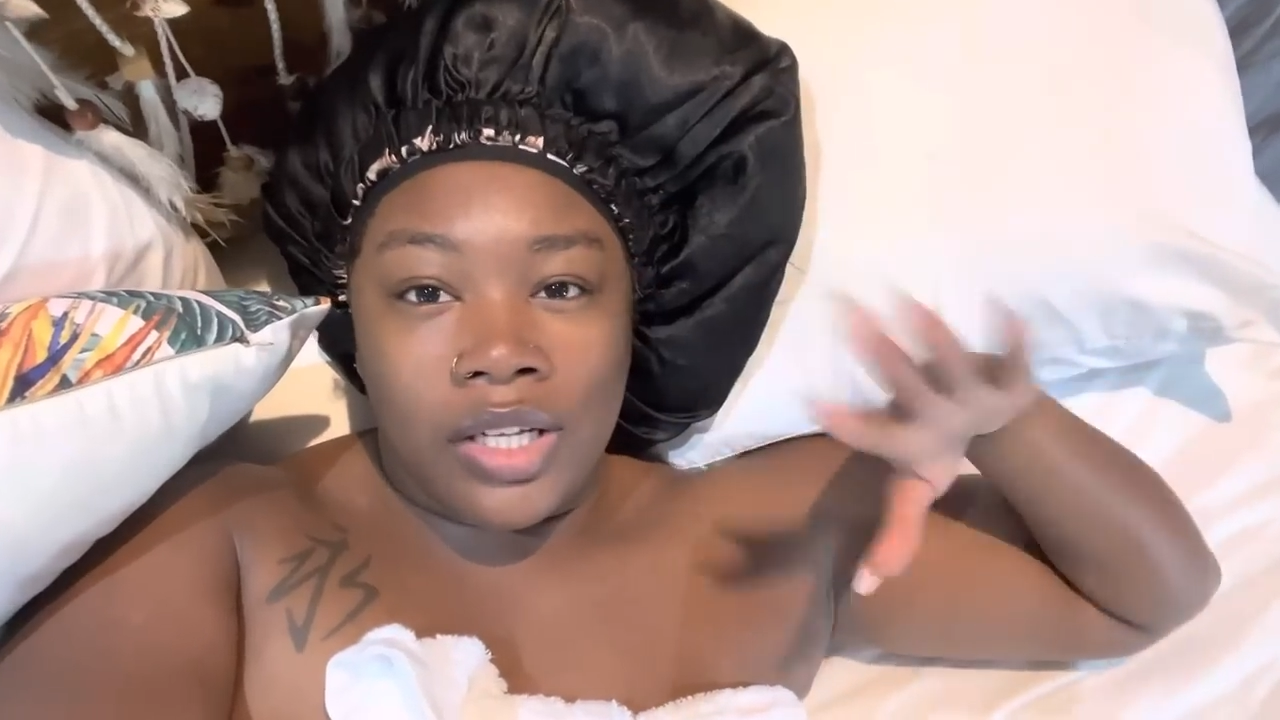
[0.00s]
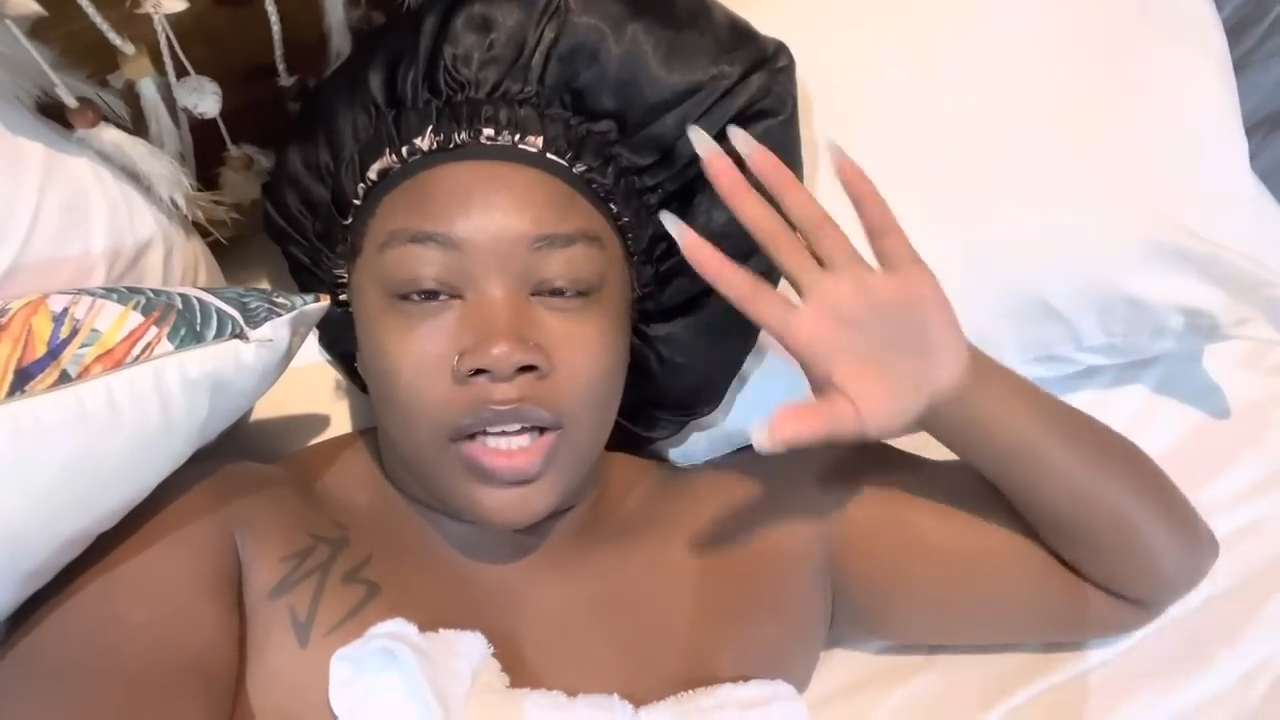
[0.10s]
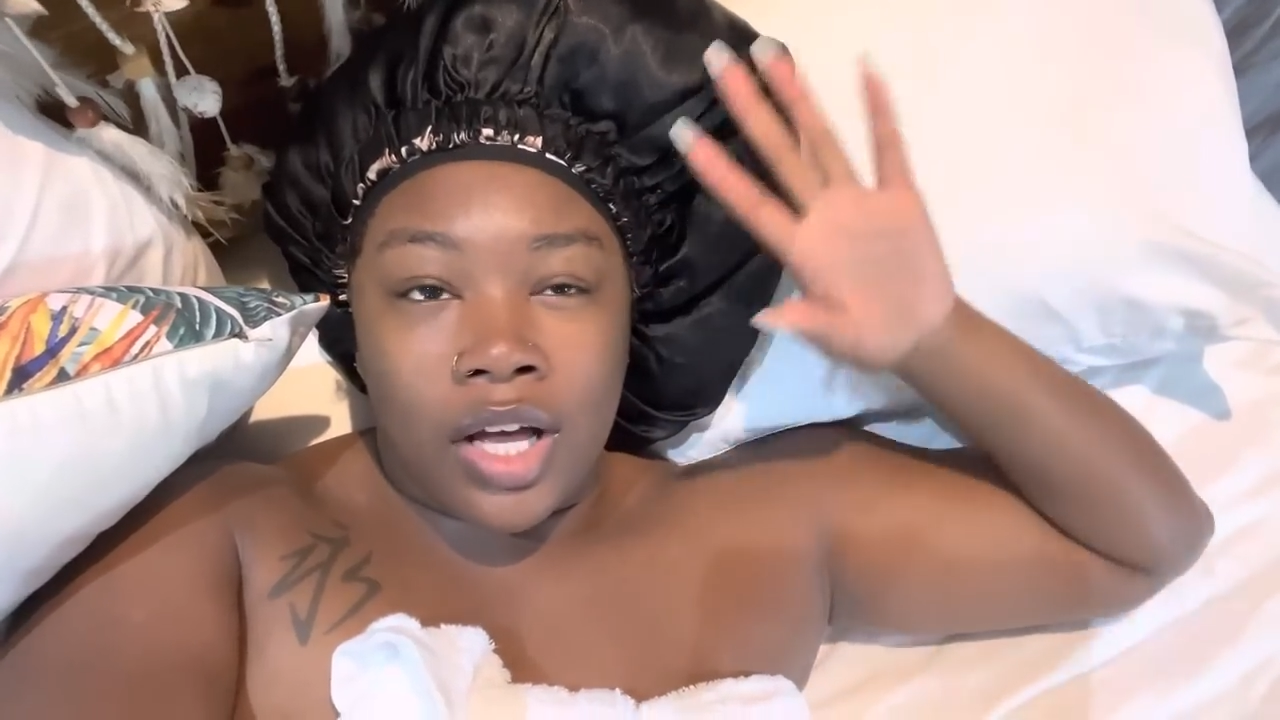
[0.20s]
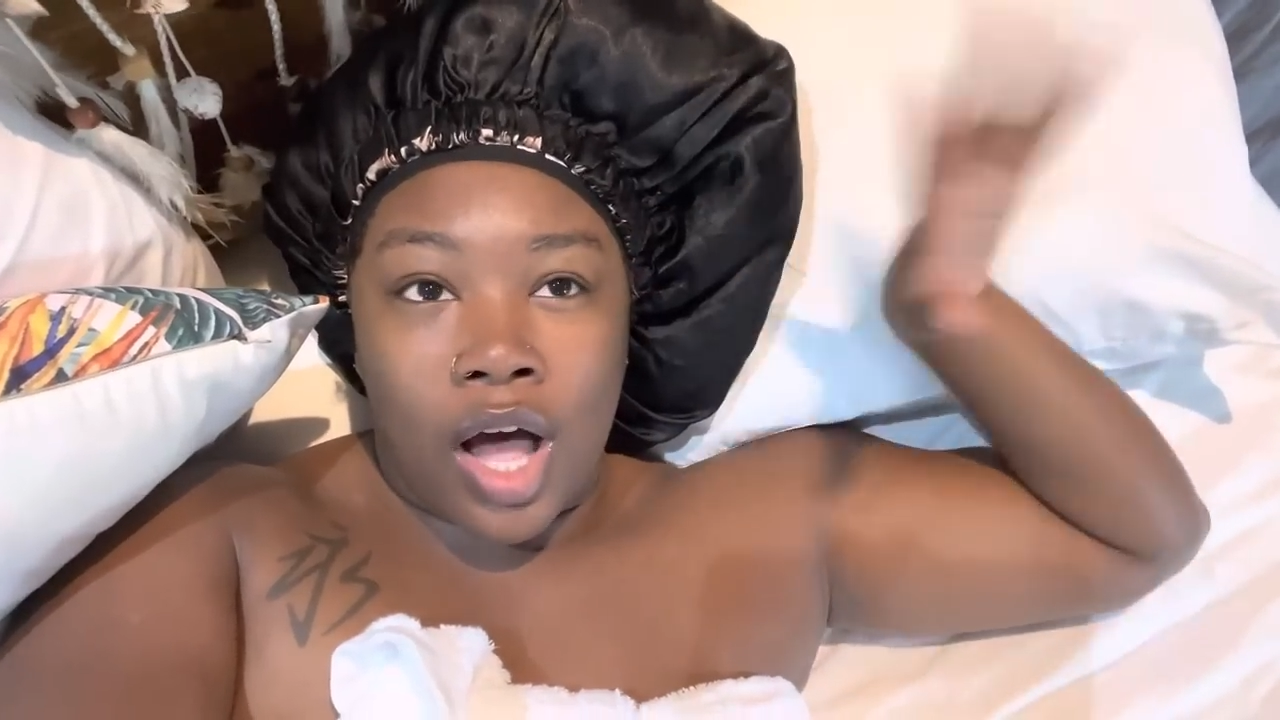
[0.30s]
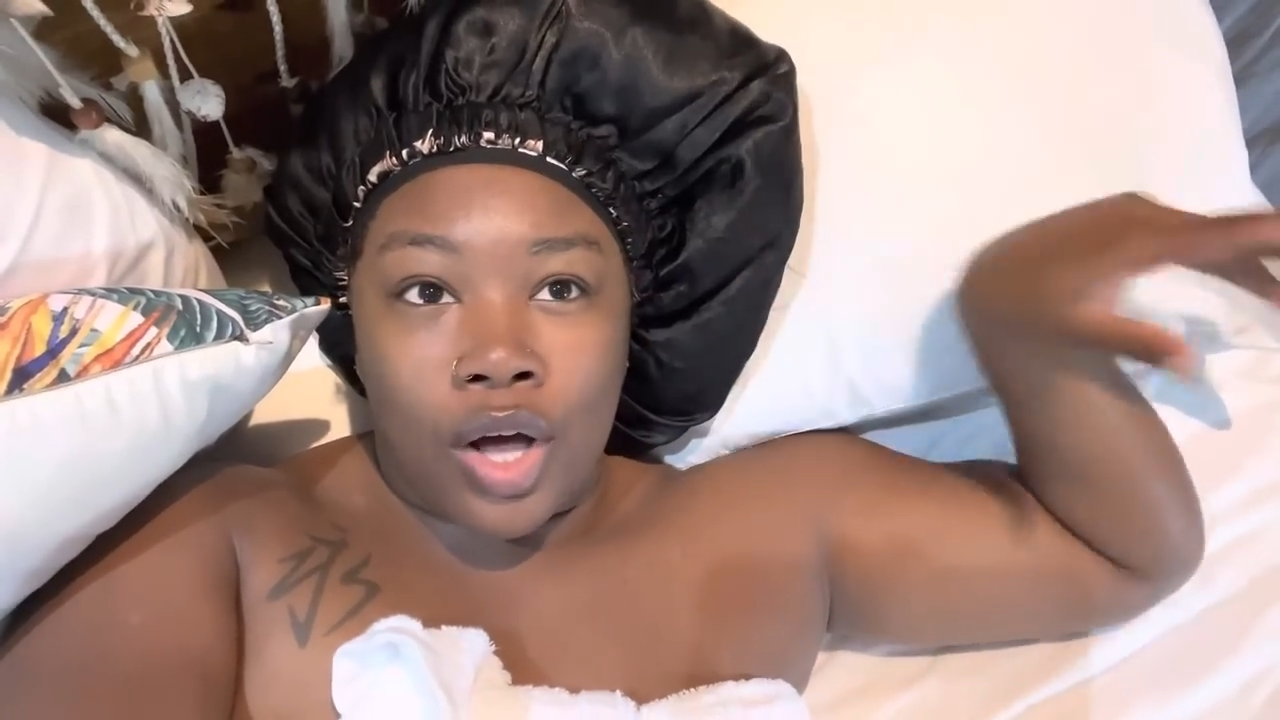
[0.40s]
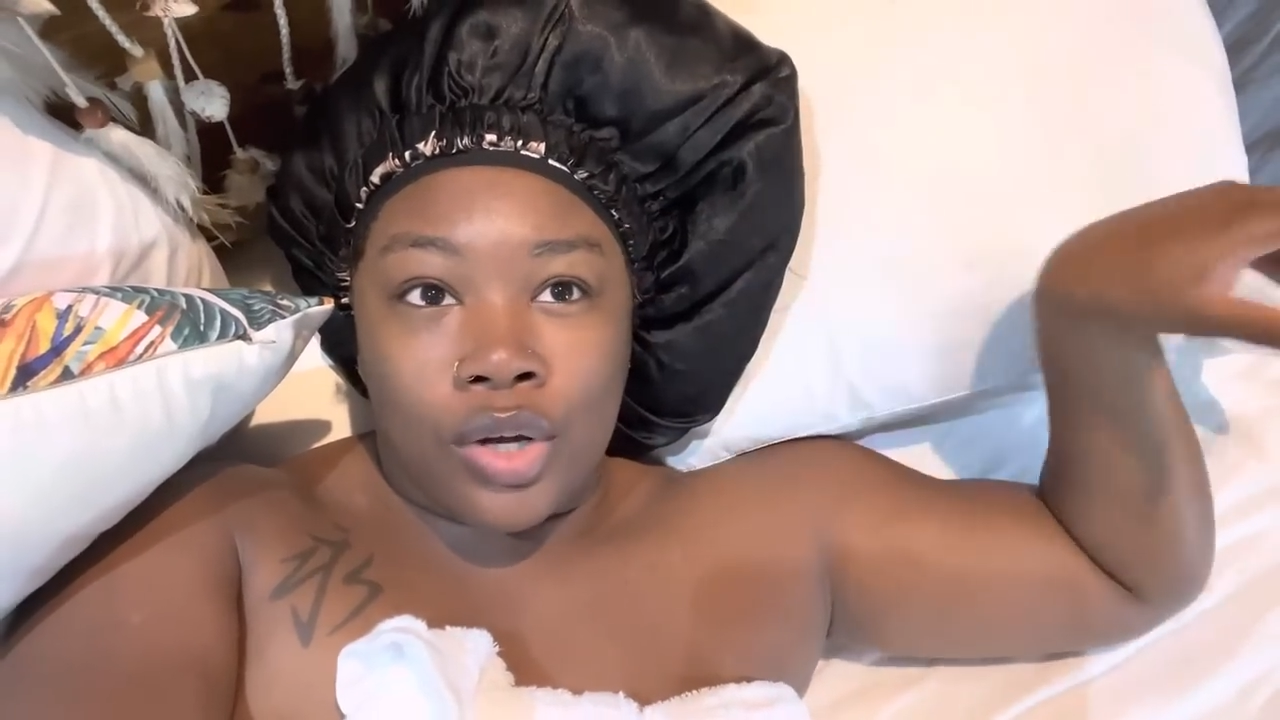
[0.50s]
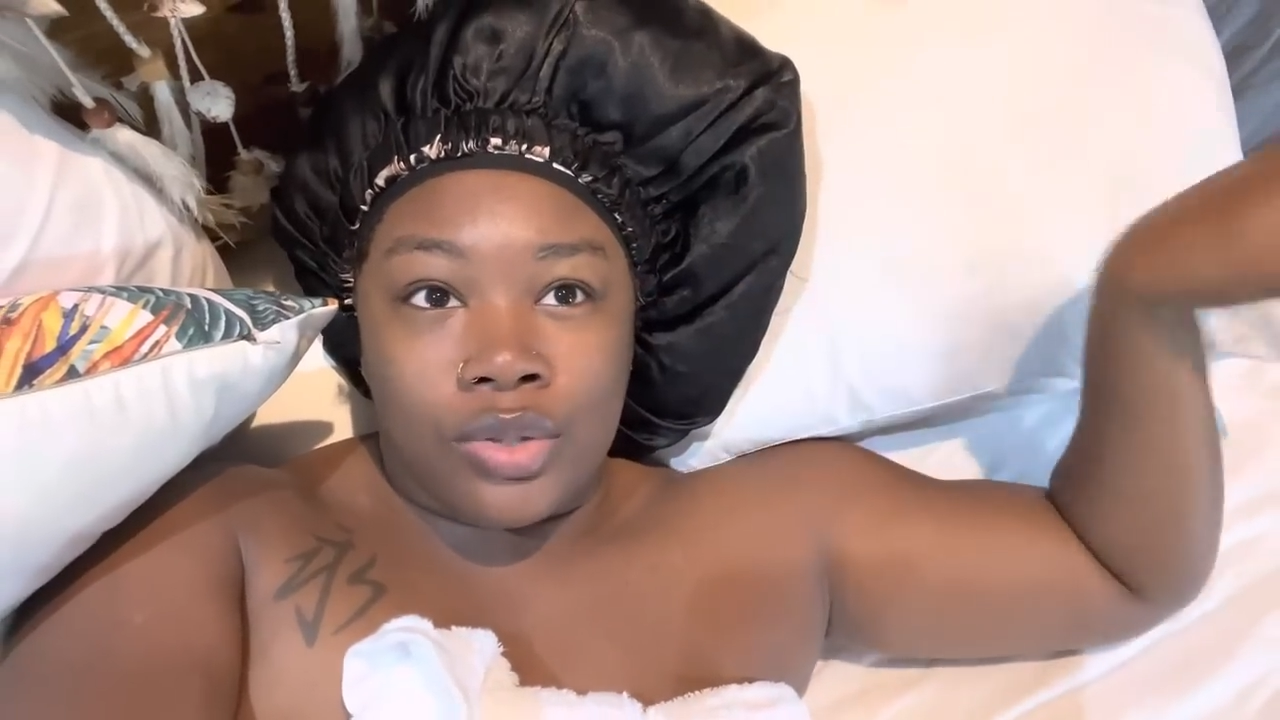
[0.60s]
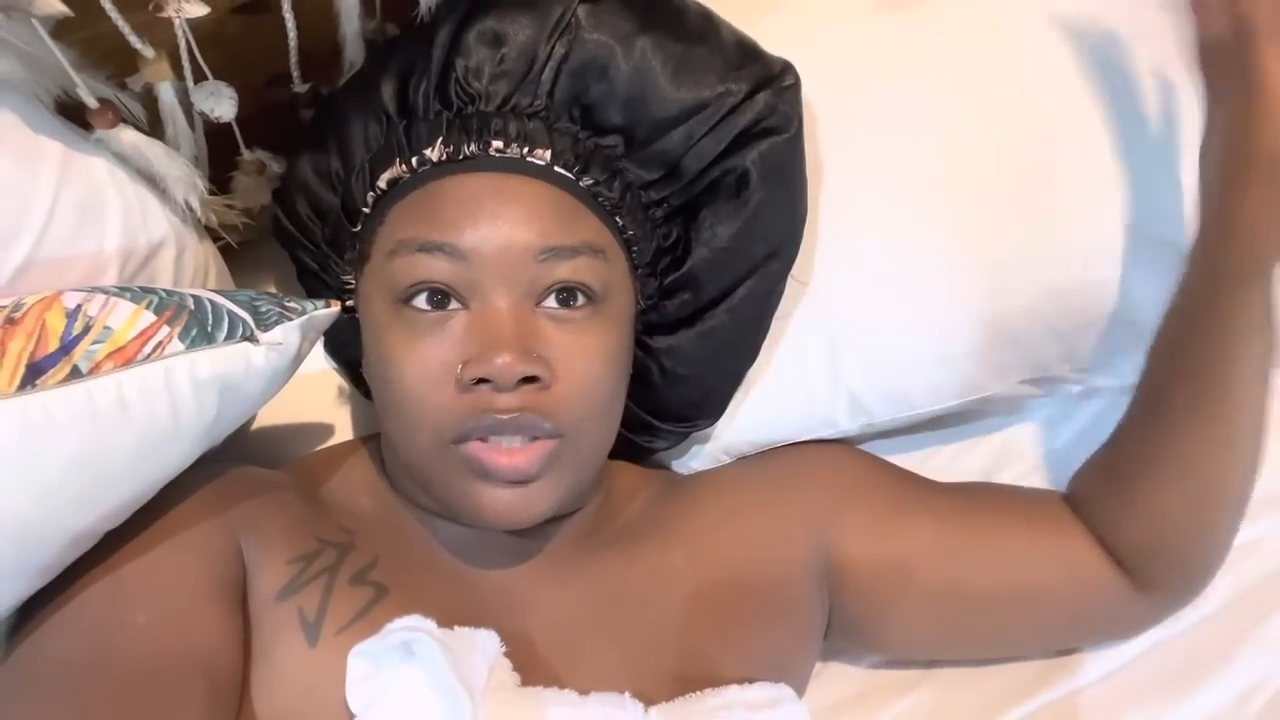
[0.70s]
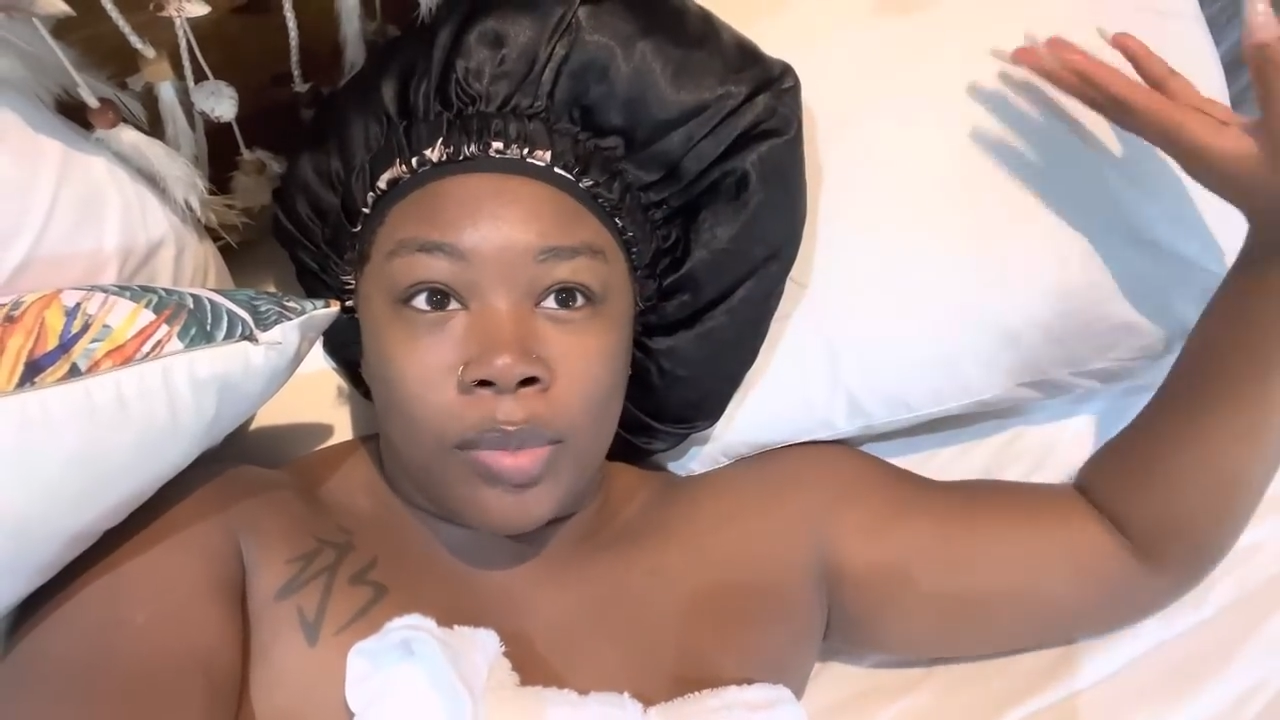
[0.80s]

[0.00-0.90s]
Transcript: and Taco's.